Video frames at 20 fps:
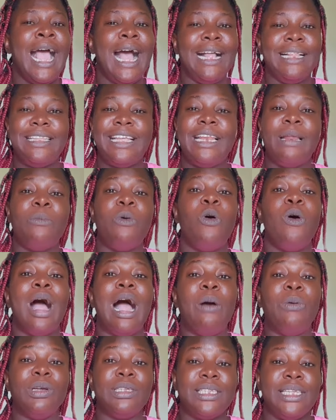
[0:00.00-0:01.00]
and tell them, oh,
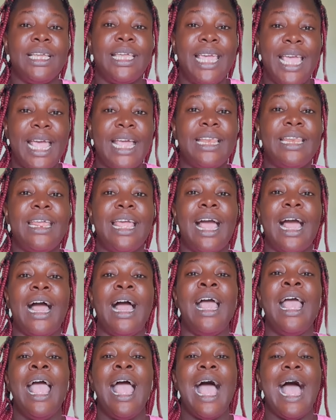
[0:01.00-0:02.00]
I was in Kenya
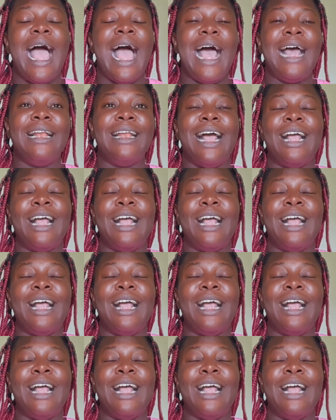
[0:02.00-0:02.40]
and